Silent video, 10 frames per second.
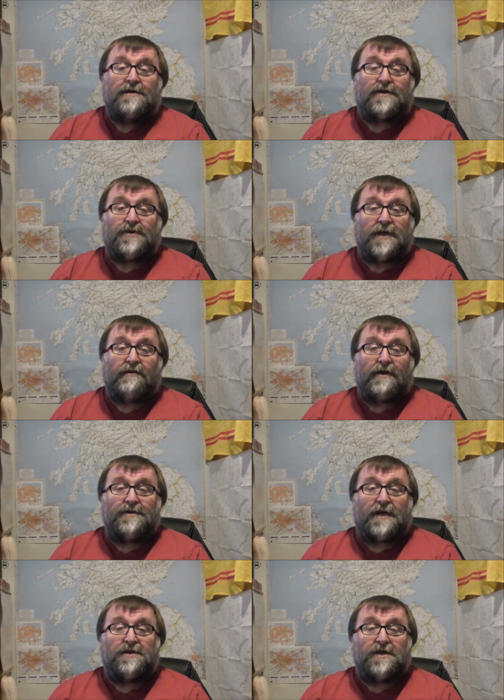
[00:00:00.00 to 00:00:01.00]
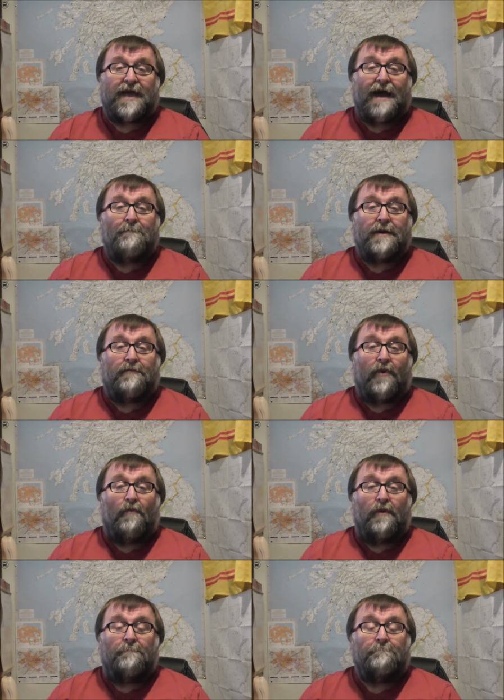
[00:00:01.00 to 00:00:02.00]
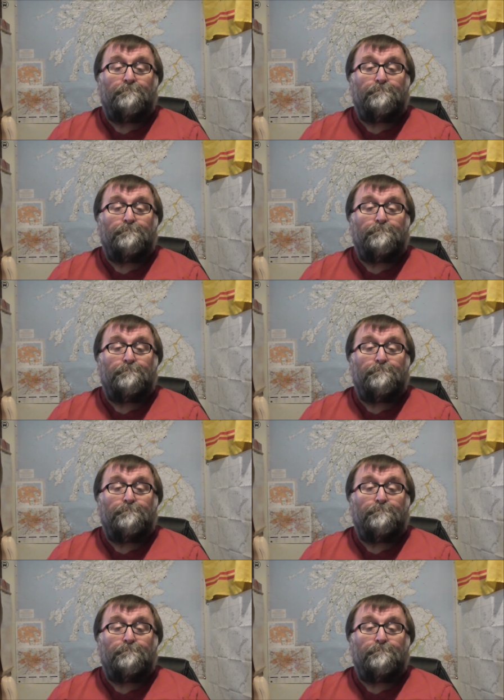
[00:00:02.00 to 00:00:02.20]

So synchronization can be a problem.